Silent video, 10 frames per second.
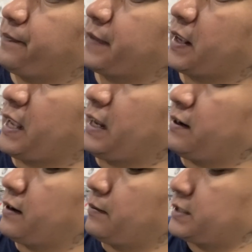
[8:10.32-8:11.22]
again,
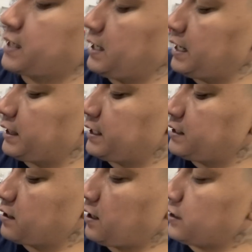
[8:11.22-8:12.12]
I'm just going to let
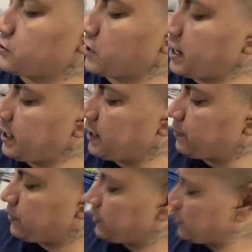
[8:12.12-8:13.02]
these all dry up,
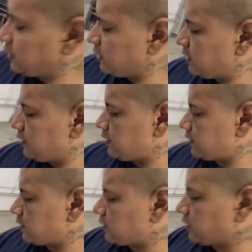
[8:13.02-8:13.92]

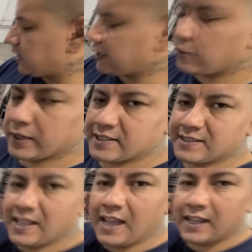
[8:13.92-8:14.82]
go get a quick
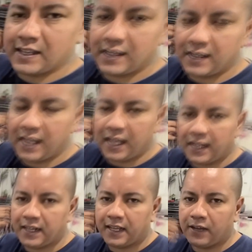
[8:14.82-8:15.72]
snack,
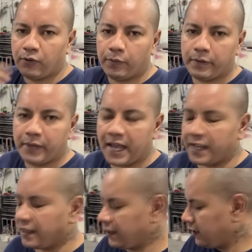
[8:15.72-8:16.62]
and we'll be back
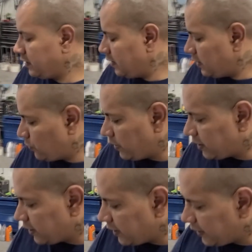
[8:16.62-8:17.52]

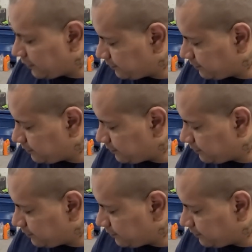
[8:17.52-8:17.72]
with the